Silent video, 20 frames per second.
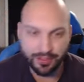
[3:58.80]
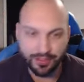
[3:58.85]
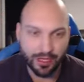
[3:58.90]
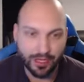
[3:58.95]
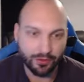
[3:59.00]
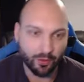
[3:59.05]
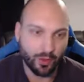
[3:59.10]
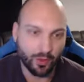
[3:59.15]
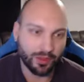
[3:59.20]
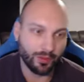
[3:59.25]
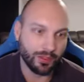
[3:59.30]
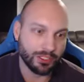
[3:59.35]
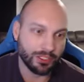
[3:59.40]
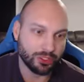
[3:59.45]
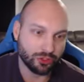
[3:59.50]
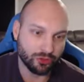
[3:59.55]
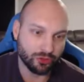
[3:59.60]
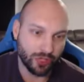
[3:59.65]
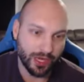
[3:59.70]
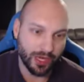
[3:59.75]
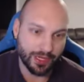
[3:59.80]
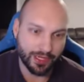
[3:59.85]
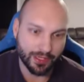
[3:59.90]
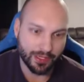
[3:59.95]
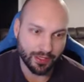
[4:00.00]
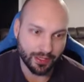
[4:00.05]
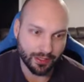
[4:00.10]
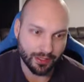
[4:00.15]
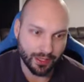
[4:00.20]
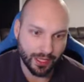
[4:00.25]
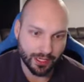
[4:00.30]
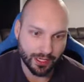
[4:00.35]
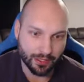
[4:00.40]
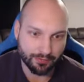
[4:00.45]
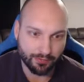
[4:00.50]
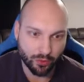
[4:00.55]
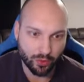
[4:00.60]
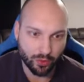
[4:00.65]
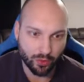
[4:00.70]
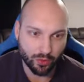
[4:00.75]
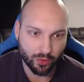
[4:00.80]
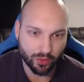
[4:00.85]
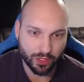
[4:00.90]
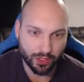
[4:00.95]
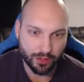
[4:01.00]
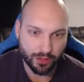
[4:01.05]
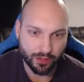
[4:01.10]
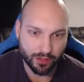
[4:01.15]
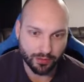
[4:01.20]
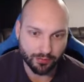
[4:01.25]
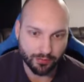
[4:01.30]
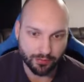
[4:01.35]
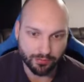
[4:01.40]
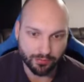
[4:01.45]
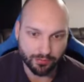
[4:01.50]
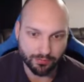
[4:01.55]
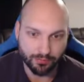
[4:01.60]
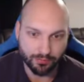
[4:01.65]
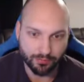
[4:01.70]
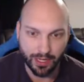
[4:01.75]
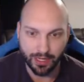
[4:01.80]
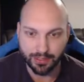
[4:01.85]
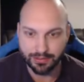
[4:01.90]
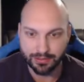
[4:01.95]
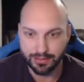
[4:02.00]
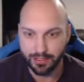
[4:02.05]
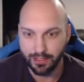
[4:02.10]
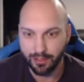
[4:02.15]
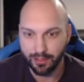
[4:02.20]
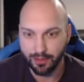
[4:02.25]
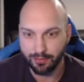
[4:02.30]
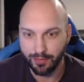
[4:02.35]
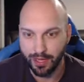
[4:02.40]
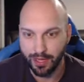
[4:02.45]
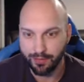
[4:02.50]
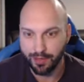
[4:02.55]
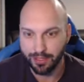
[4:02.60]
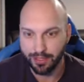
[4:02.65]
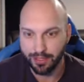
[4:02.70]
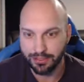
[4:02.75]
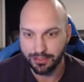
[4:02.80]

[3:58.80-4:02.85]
another one that we traded like a fool. Buy, sell, buy back